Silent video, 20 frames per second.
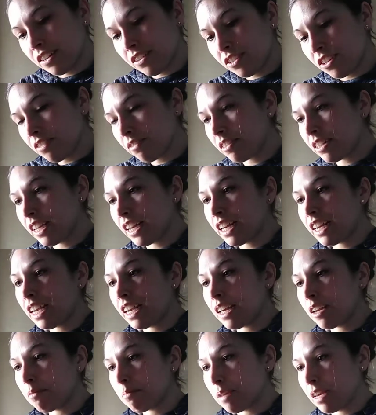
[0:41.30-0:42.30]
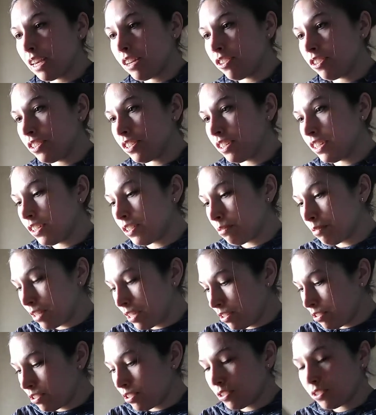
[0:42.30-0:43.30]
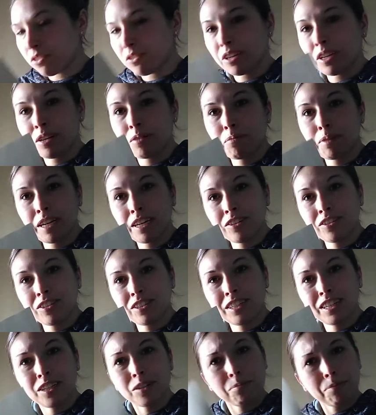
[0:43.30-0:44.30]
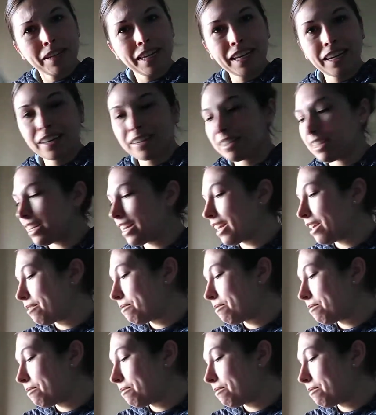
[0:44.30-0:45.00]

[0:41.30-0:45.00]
not really any end pages in this one. I usually show you end pages, and it's blank today.